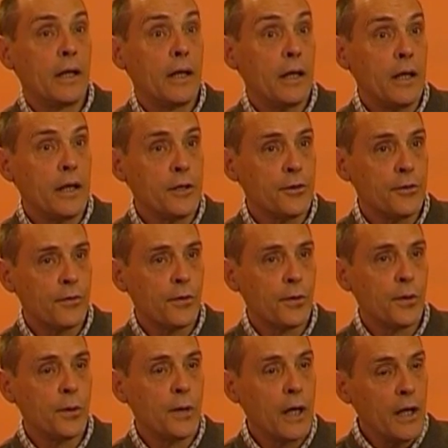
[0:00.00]
is
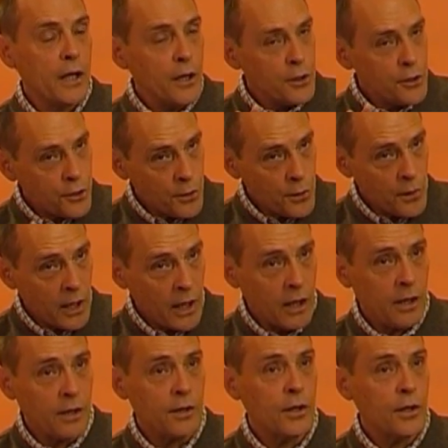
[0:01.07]
through tuning
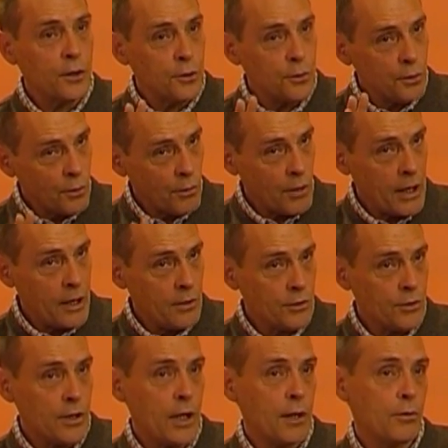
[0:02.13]
in to
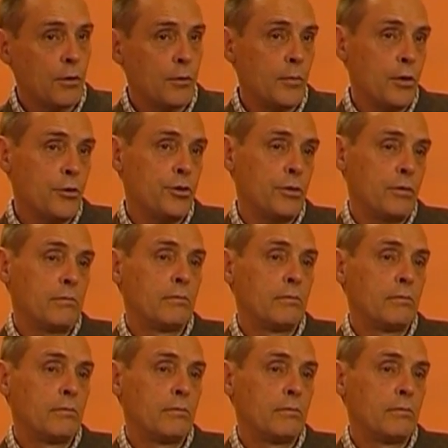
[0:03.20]
craniosacral motion.